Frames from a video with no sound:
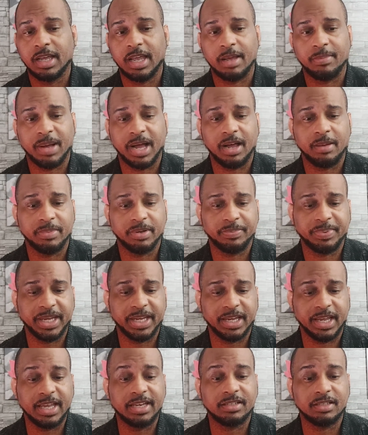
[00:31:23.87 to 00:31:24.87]
in my humble
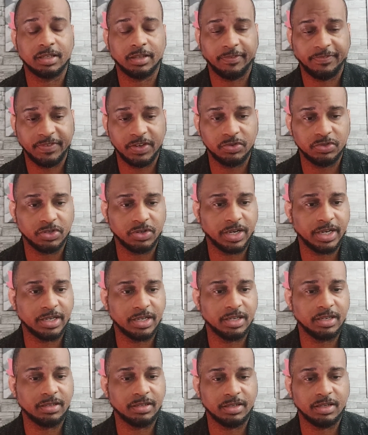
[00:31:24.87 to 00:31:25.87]
opinion, into the future and
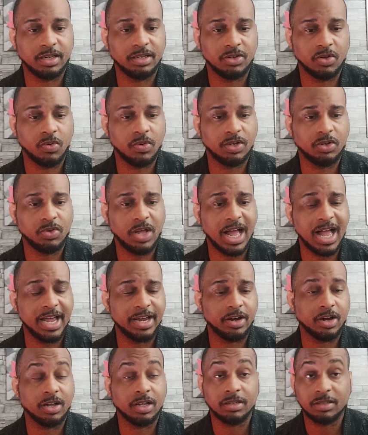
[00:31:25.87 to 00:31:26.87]
could could go a little
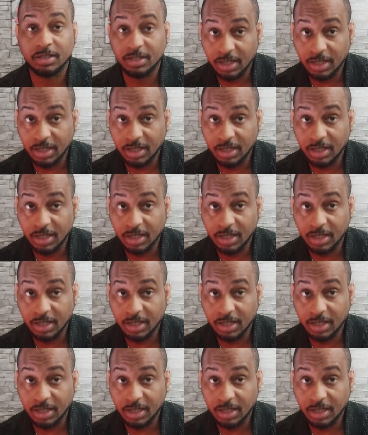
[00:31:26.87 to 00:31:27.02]
higher.